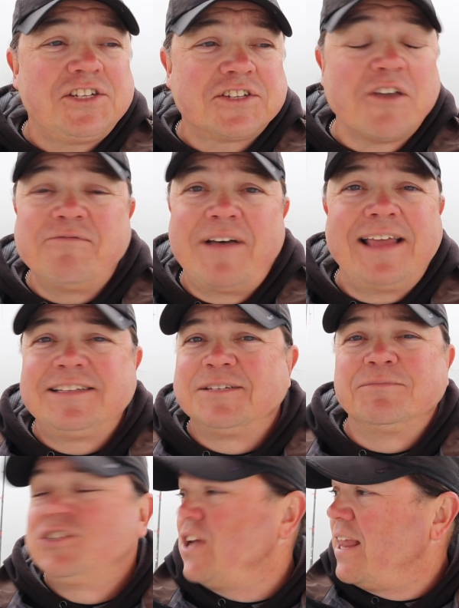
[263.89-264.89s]
just go find
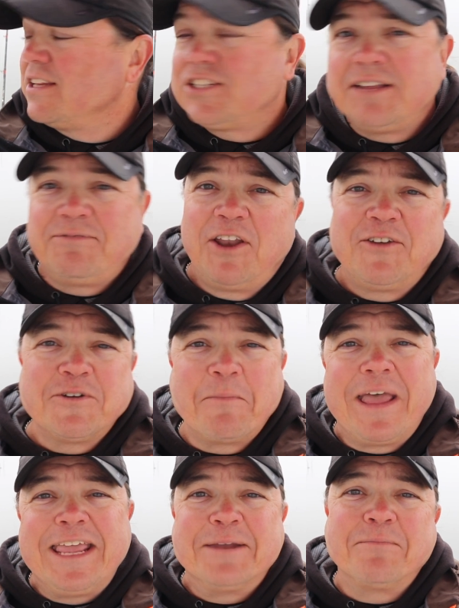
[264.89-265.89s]
some shallow stuff along the
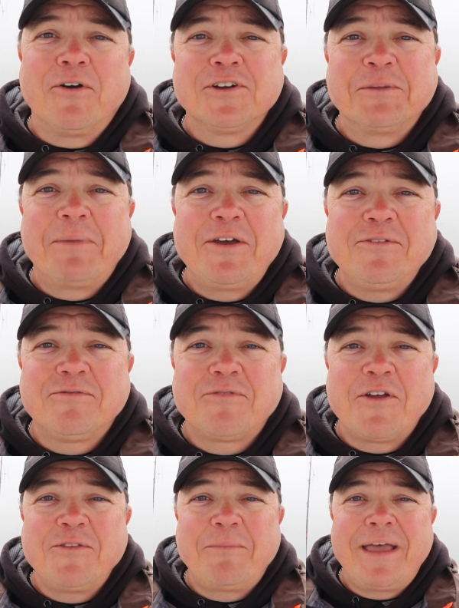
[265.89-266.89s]
bank and park the boat and
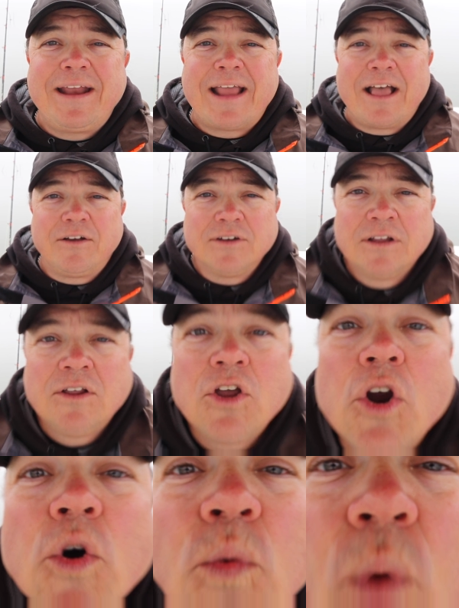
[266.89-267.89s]
throw the bait out.
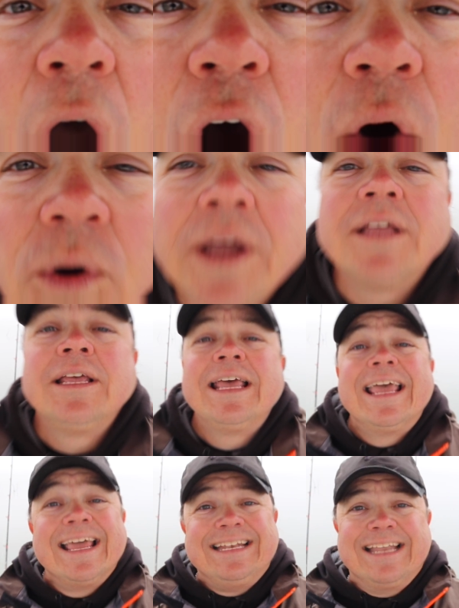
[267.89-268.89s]
Wrong.
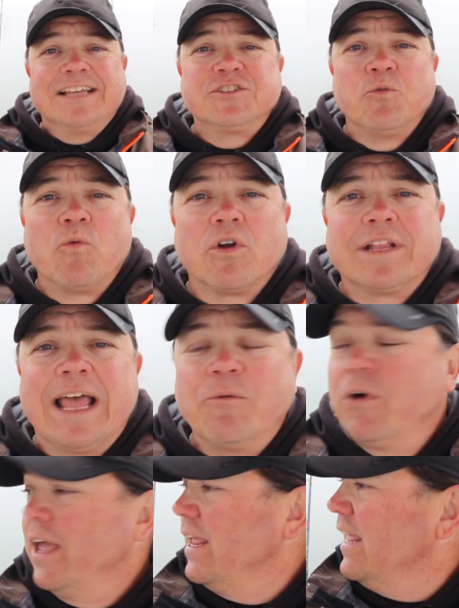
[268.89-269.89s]
It doesn't work that
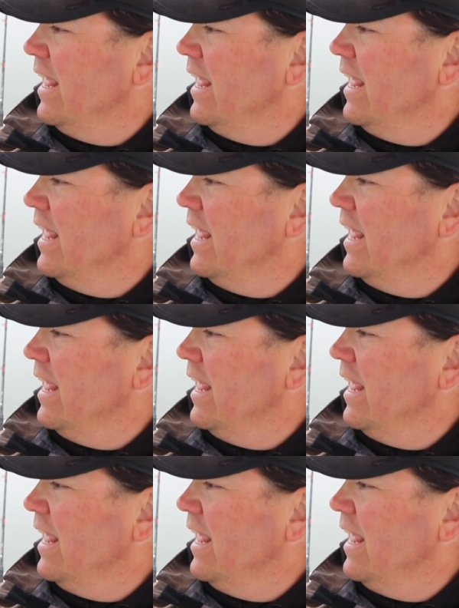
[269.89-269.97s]
way.